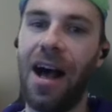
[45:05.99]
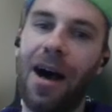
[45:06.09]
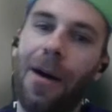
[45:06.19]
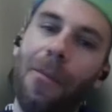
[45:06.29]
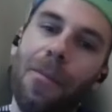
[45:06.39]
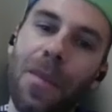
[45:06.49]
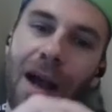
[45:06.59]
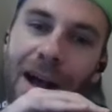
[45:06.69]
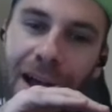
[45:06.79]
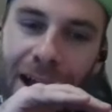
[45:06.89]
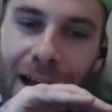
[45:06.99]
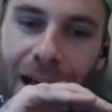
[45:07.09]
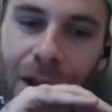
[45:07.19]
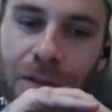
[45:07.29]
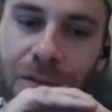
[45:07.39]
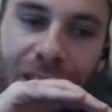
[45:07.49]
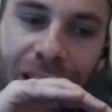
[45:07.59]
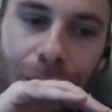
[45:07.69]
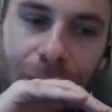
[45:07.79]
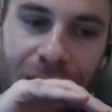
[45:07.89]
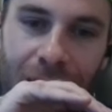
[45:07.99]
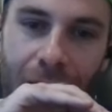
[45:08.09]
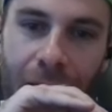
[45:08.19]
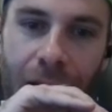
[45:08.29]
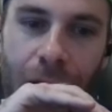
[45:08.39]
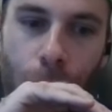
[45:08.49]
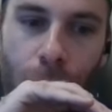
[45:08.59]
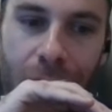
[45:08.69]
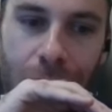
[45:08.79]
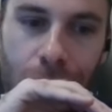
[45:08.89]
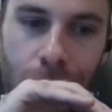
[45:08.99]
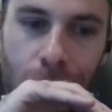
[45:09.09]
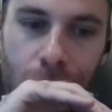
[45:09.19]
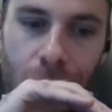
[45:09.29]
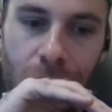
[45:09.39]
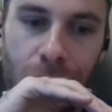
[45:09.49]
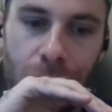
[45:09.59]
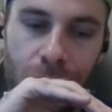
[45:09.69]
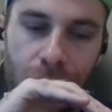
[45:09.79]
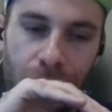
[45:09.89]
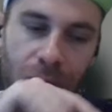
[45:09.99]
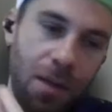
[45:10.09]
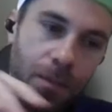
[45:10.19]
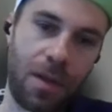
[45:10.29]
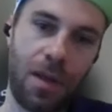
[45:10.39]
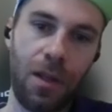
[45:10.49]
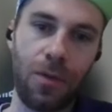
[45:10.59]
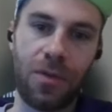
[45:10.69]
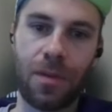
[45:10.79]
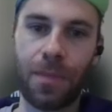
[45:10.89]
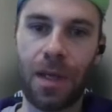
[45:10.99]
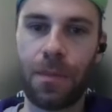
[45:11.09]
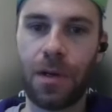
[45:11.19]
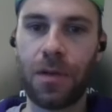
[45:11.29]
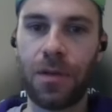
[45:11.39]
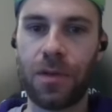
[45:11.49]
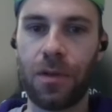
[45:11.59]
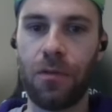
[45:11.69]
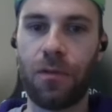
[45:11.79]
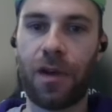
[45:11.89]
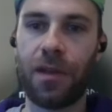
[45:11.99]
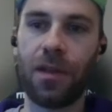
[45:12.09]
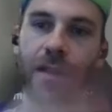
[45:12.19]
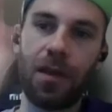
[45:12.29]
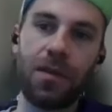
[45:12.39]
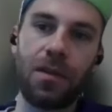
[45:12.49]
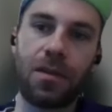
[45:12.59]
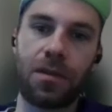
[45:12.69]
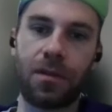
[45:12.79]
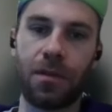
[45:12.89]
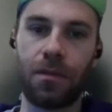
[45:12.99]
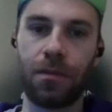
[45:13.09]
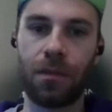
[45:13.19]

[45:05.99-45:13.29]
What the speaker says: A lot of times, when you go deep into some papers, you find a thesis